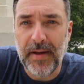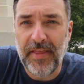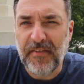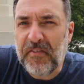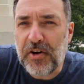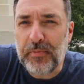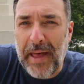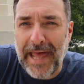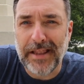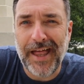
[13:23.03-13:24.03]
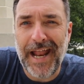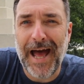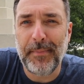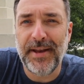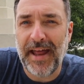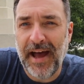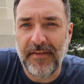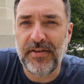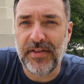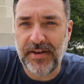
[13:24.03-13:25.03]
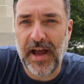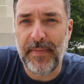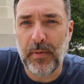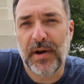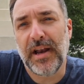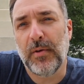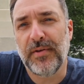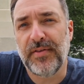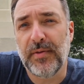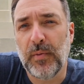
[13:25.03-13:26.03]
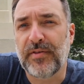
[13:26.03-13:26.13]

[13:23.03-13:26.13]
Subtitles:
And the first battle that happened after the time they were here was in